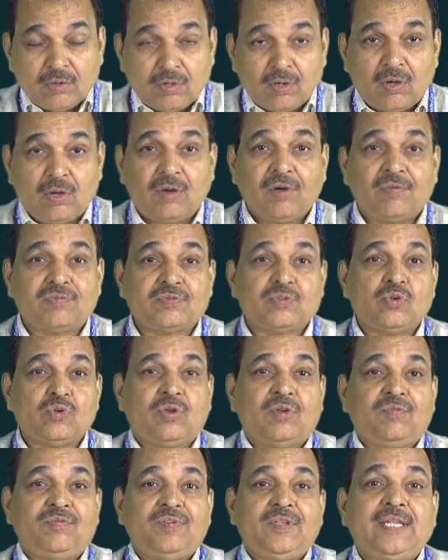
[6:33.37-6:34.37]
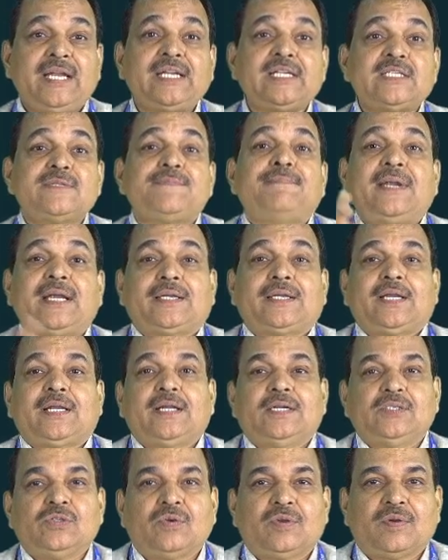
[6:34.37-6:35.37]
of geography, that is practical
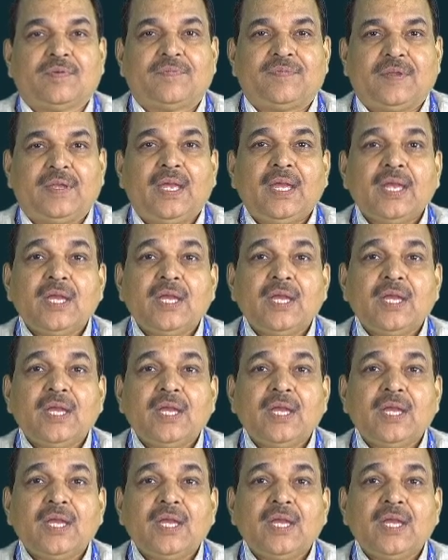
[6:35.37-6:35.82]
geography.